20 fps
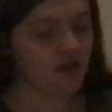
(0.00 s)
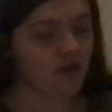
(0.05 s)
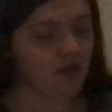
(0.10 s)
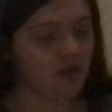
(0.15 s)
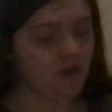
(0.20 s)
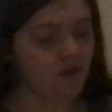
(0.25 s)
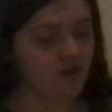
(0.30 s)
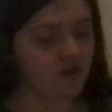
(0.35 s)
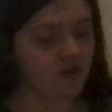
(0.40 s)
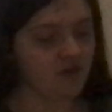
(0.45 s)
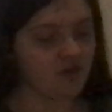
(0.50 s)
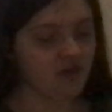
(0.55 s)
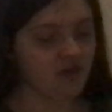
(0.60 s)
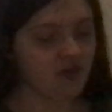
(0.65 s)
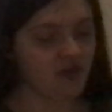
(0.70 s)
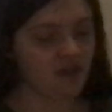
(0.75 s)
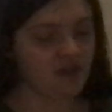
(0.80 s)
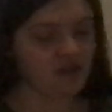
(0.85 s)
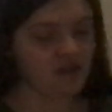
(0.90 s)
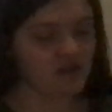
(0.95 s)
with
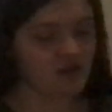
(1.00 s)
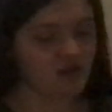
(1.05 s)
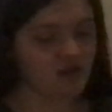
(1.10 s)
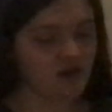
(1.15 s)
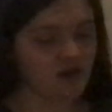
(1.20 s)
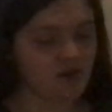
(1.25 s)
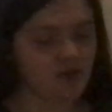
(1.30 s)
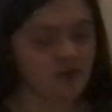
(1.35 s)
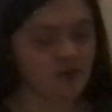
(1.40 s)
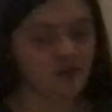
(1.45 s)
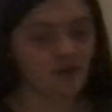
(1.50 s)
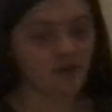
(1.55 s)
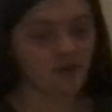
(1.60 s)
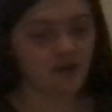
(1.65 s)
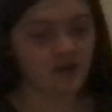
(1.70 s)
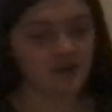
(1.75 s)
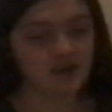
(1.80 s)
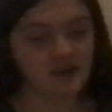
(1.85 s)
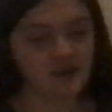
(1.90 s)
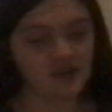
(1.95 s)
reading Psalms
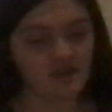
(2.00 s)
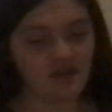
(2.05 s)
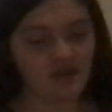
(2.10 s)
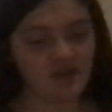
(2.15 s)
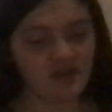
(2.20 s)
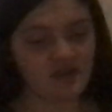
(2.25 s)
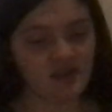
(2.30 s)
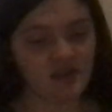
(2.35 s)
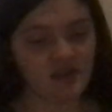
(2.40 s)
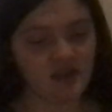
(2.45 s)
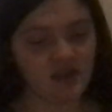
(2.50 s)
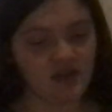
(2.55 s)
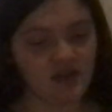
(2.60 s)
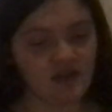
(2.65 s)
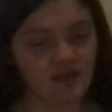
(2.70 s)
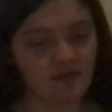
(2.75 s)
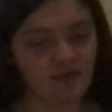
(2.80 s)
117.